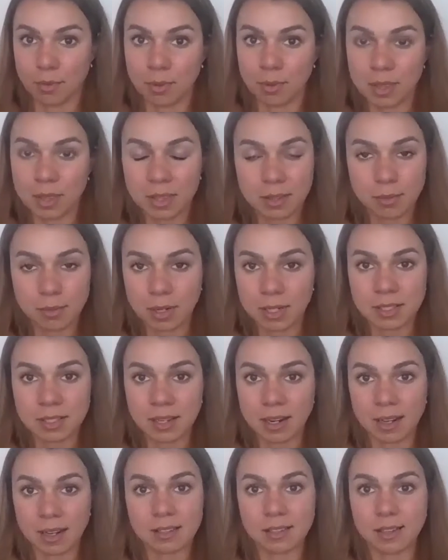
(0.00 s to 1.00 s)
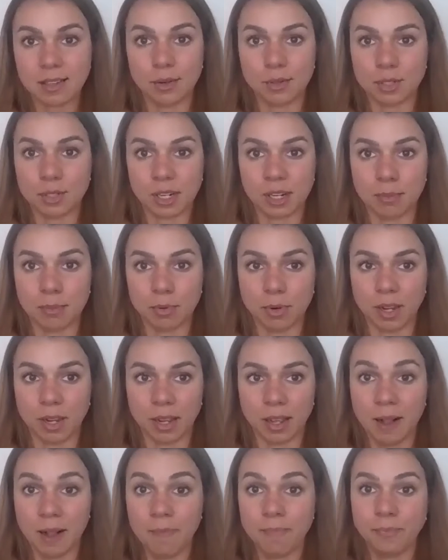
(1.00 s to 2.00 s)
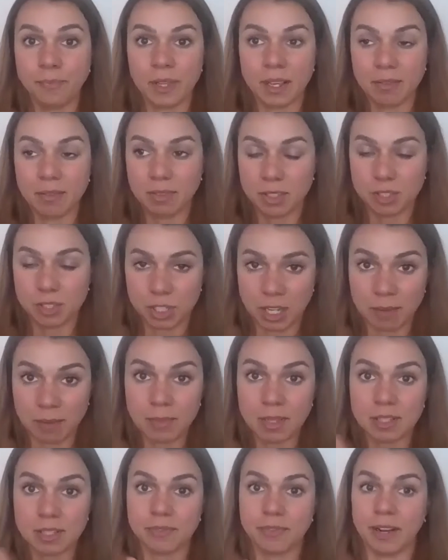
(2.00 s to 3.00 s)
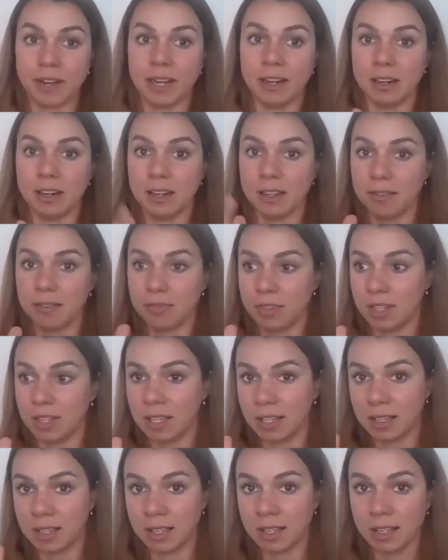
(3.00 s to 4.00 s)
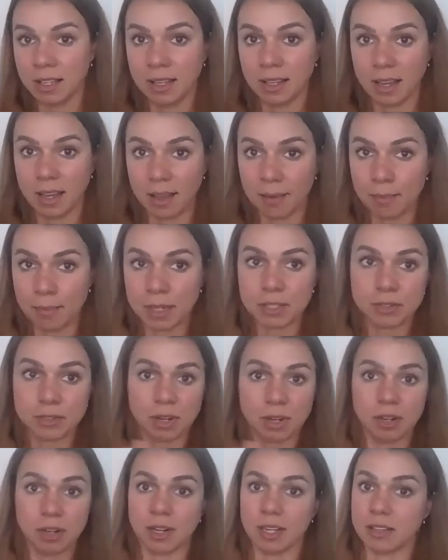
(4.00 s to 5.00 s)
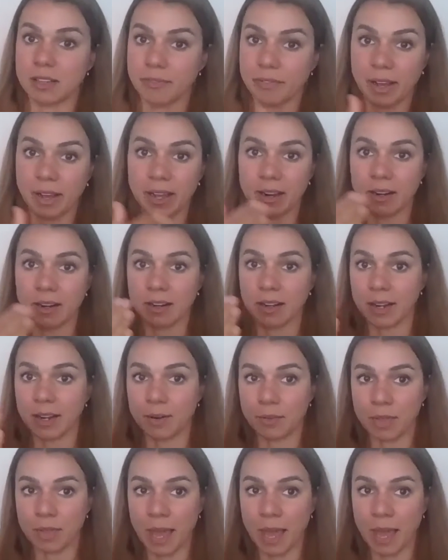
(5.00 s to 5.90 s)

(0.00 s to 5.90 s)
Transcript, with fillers: what, what is the next coach going to bring? If the G M gets fired, if the administrator gets fired, like